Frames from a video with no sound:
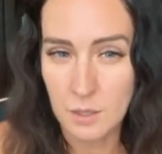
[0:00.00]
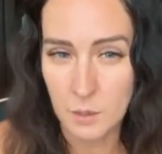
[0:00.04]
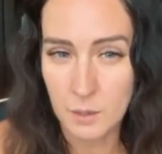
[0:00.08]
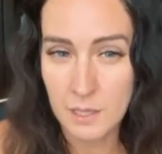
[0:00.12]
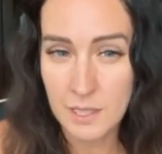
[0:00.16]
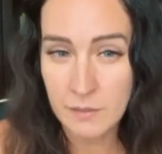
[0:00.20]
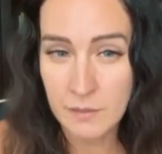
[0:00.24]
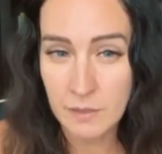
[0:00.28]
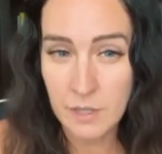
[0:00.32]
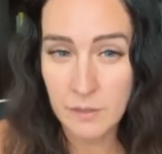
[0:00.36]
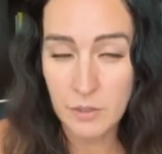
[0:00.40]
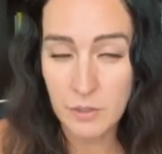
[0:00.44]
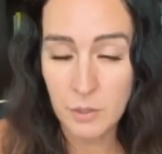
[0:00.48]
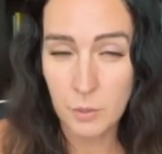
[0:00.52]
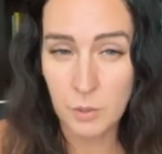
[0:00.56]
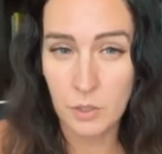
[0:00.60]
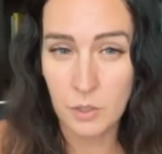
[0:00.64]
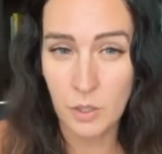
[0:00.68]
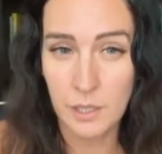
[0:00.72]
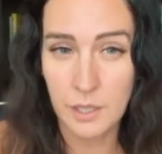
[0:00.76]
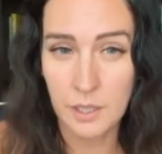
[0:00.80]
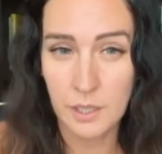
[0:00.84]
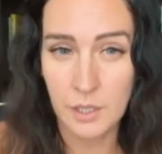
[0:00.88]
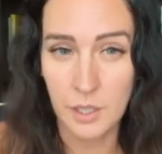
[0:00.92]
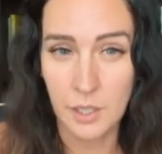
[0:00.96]
So even if you were
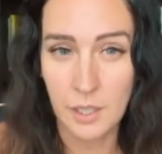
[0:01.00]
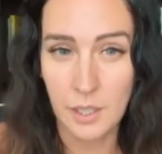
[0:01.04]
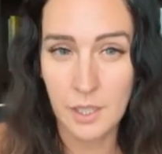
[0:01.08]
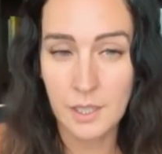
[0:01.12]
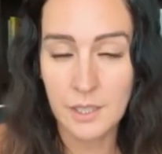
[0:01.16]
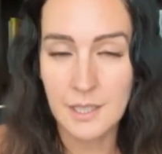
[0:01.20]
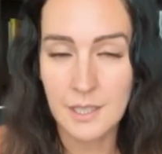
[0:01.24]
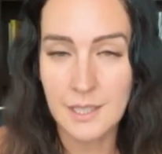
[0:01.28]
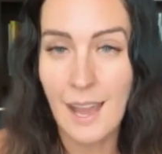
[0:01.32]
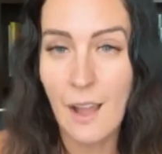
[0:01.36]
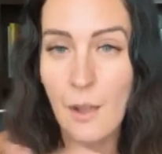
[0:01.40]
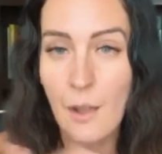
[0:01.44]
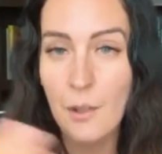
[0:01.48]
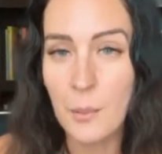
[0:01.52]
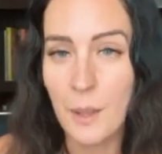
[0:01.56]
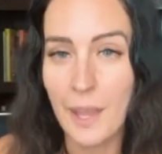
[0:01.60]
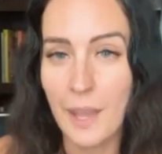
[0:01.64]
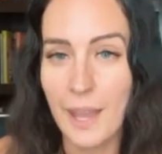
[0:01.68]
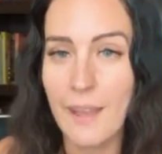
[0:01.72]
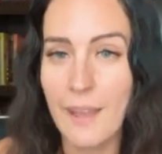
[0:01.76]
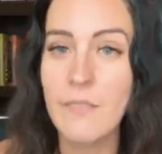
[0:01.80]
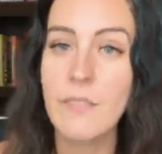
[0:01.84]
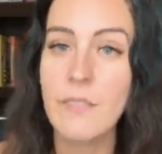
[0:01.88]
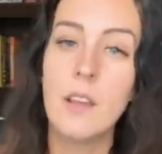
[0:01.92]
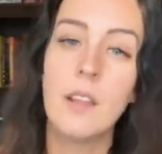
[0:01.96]
going to cook, now you
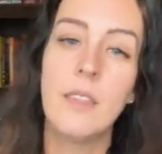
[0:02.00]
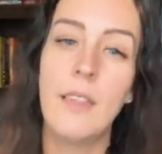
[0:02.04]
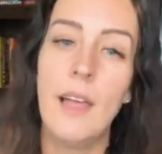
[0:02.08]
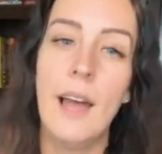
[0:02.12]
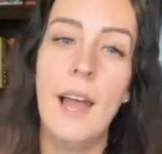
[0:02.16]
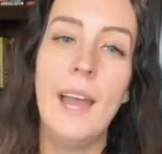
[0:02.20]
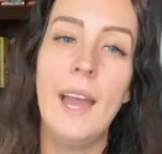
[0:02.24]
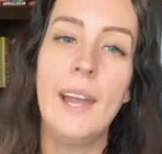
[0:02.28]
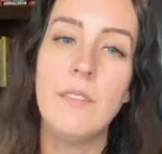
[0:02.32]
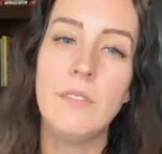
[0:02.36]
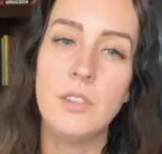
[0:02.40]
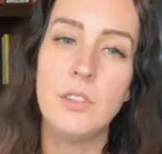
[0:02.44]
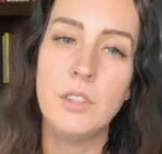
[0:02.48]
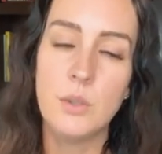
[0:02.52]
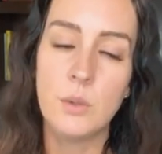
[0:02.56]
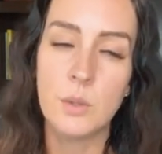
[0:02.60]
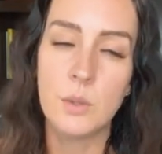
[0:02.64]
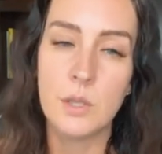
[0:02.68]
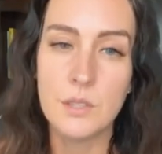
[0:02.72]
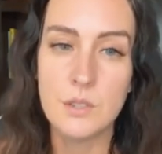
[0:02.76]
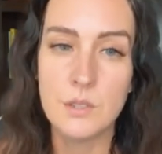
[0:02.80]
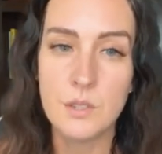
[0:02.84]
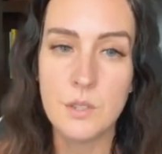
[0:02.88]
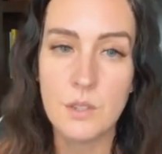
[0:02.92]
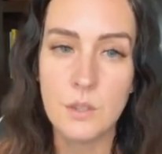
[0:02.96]
have a live that you
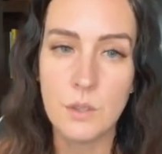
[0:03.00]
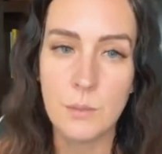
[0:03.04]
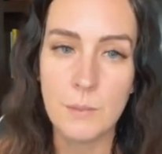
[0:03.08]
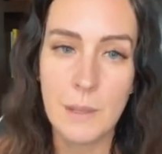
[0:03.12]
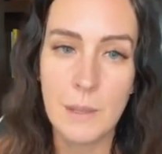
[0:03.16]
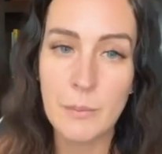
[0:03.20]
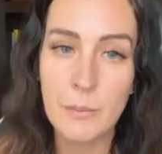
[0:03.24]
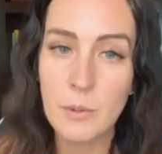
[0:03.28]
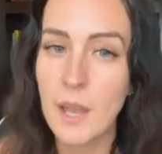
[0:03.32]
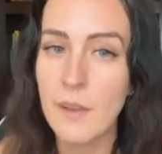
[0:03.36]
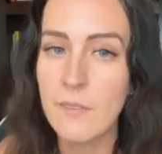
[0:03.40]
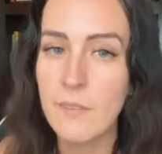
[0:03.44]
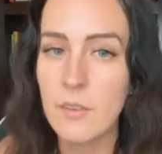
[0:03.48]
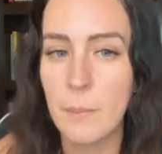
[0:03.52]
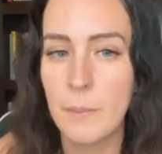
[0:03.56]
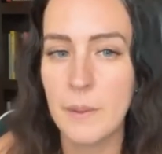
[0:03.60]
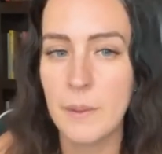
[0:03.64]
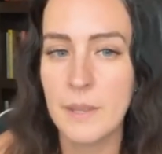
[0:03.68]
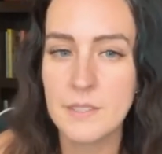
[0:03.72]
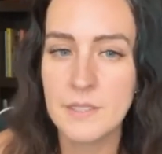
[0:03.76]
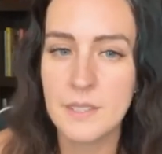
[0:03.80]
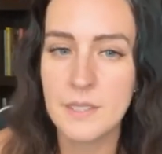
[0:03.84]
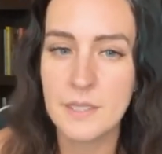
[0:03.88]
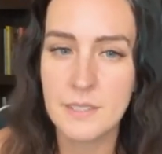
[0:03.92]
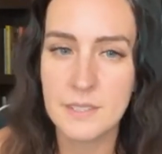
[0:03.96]
can do. Maybe you have a
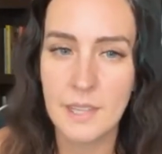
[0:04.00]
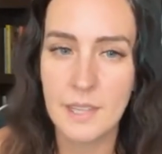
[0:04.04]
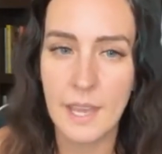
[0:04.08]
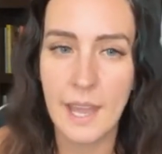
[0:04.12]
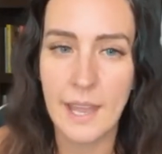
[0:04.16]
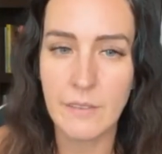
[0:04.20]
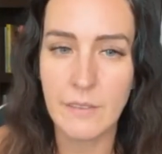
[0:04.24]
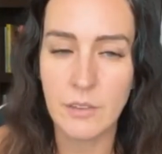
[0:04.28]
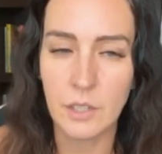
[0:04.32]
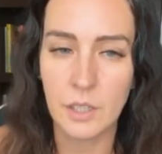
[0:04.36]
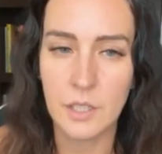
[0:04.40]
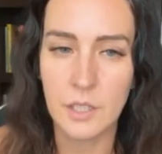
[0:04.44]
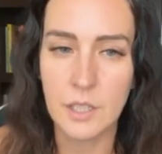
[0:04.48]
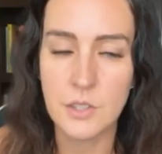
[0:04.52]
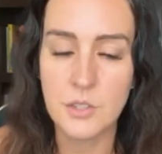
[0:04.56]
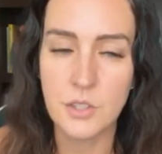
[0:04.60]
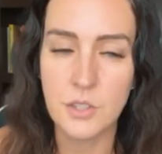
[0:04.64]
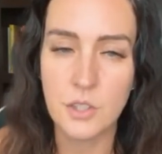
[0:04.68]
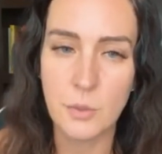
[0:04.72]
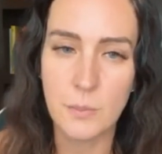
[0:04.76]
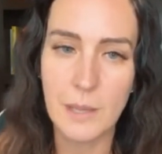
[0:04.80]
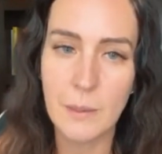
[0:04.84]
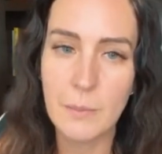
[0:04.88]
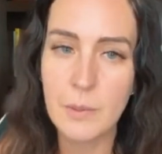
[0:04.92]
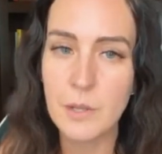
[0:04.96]
business live you're going to
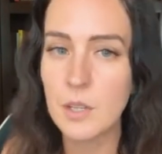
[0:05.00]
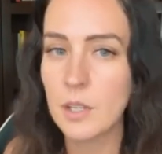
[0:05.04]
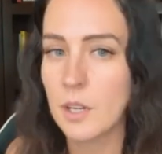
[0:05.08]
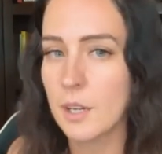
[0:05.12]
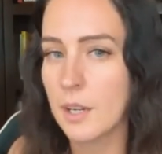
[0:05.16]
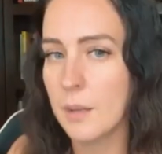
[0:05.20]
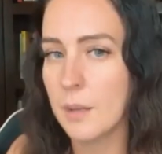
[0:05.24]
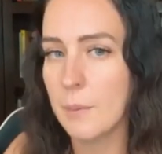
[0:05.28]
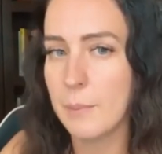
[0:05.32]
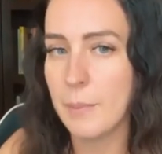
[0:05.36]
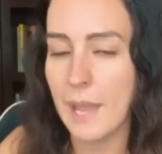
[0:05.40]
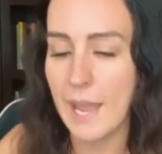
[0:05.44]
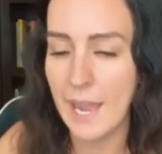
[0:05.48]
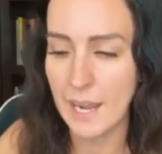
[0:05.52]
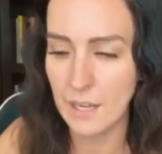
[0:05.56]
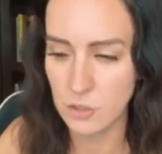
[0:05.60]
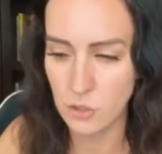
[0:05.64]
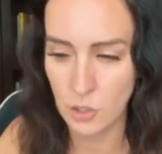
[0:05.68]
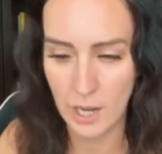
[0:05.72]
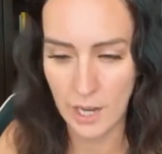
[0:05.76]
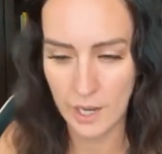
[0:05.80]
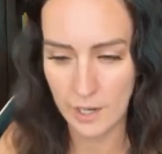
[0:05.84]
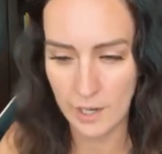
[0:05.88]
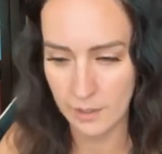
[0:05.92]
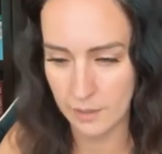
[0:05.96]
do. Maybe you're going to pack
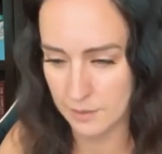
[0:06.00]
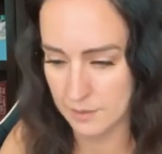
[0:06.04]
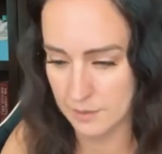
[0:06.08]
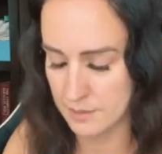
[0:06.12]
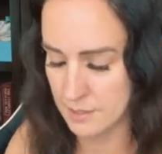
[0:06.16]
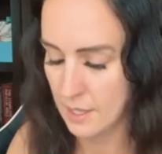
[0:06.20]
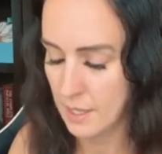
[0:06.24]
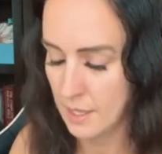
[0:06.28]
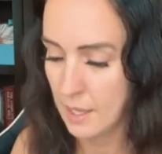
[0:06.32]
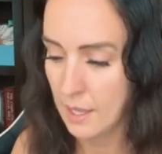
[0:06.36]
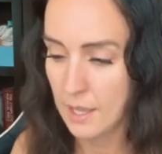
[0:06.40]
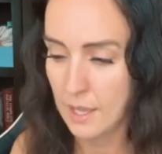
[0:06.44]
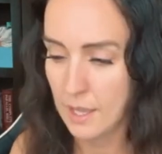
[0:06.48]
trials.